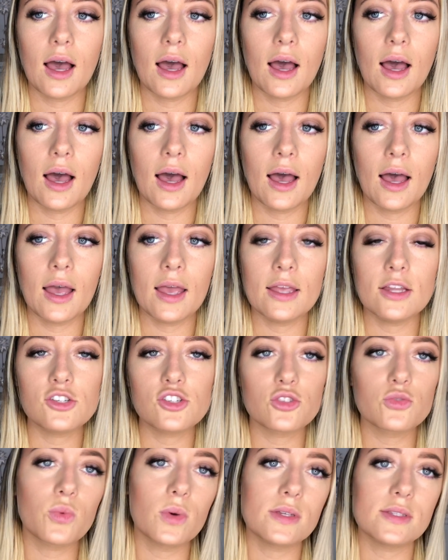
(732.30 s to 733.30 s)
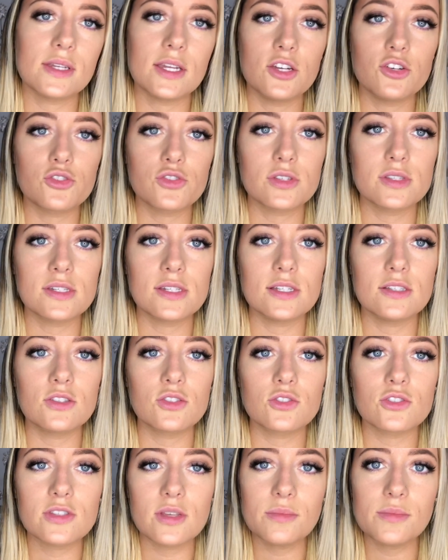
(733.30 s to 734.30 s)
I just wasn't interested.
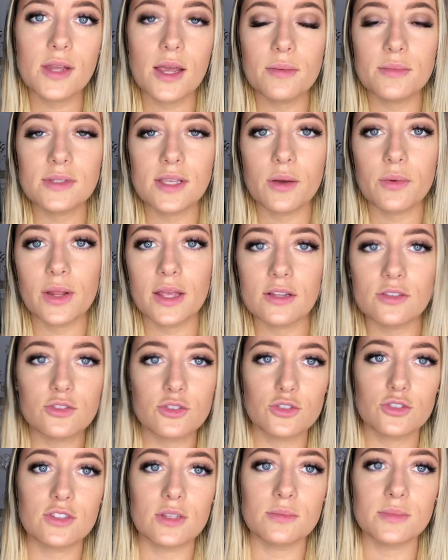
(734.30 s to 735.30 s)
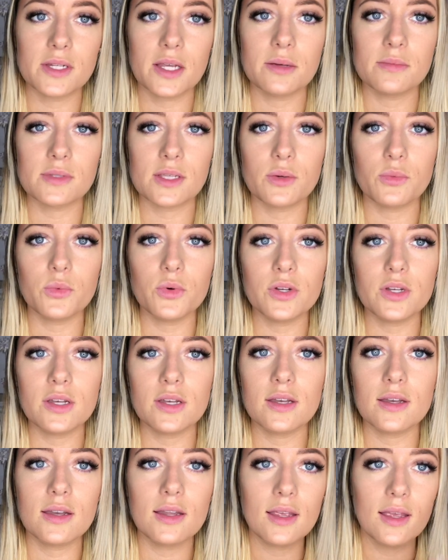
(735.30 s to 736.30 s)
So sometimes I would answer, sometimes I
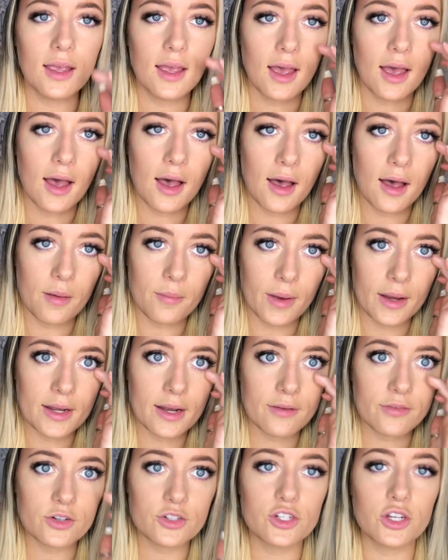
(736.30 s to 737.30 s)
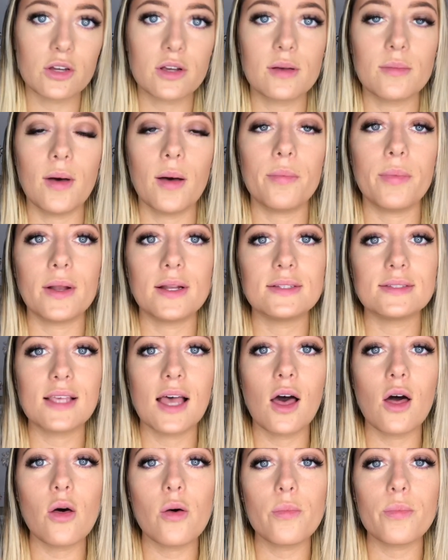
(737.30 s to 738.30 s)
wouldn't. I never took him up on his
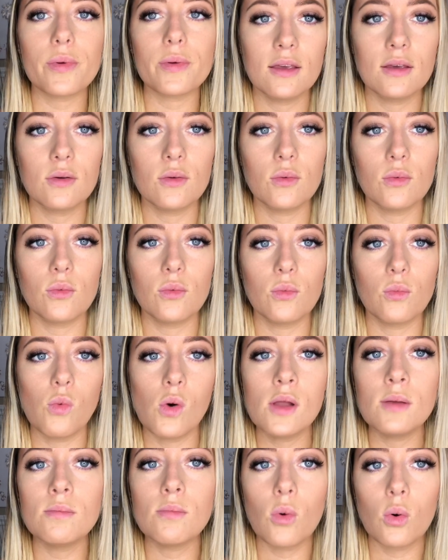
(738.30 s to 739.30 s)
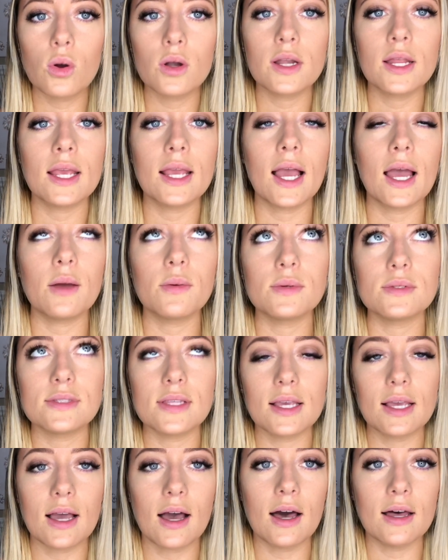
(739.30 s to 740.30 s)
help. One morning I was
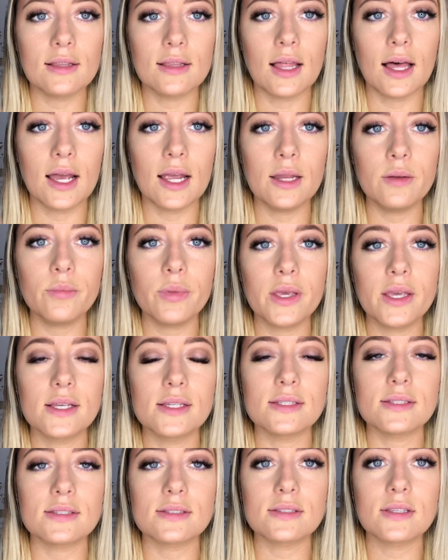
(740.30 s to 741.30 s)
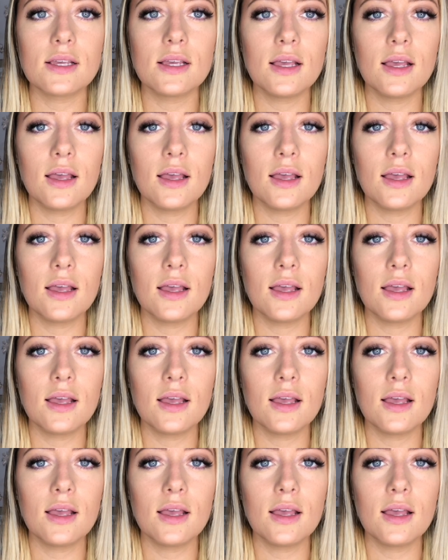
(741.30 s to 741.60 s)
like online because